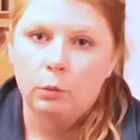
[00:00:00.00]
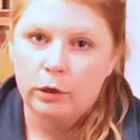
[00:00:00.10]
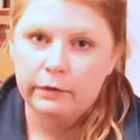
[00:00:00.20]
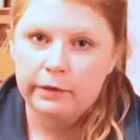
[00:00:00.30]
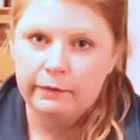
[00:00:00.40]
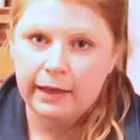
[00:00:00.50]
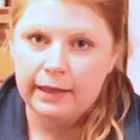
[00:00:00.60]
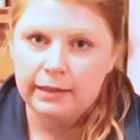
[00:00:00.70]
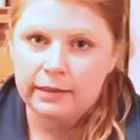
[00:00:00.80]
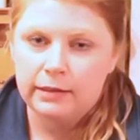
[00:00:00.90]
Word of
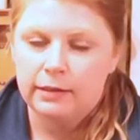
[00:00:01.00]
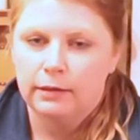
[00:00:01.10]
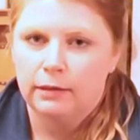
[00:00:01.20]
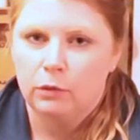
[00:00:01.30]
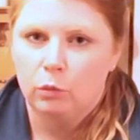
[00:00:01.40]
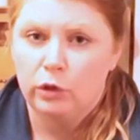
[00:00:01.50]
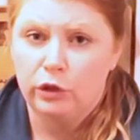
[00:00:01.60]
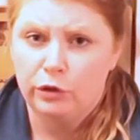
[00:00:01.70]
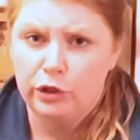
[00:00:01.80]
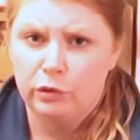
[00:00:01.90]
advice,
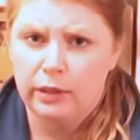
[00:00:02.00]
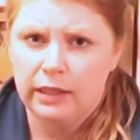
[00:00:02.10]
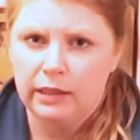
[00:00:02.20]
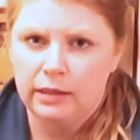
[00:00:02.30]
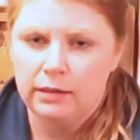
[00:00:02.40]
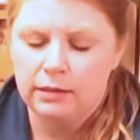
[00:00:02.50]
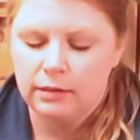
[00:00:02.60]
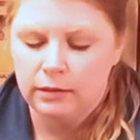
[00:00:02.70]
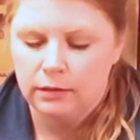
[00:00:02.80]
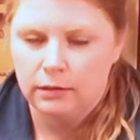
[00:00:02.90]
when you're doing
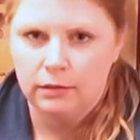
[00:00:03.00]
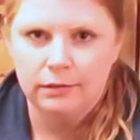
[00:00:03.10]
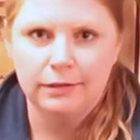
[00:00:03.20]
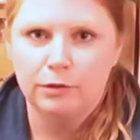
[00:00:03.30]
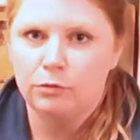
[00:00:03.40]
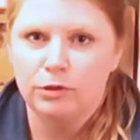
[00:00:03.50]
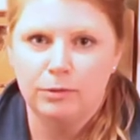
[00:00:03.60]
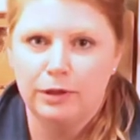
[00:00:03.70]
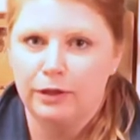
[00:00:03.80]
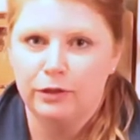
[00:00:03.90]
this, don't
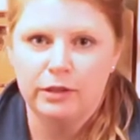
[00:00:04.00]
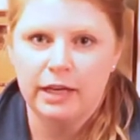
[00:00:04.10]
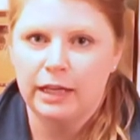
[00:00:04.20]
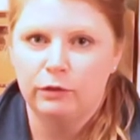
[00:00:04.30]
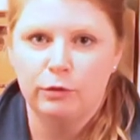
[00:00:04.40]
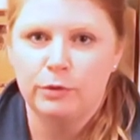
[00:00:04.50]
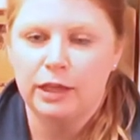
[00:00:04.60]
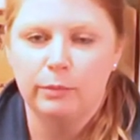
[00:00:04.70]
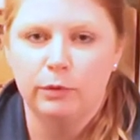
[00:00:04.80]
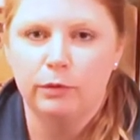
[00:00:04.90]
do it on your dining room
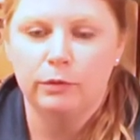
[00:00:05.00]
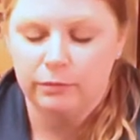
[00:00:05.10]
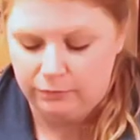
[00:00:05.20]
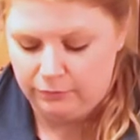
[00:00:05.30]
table.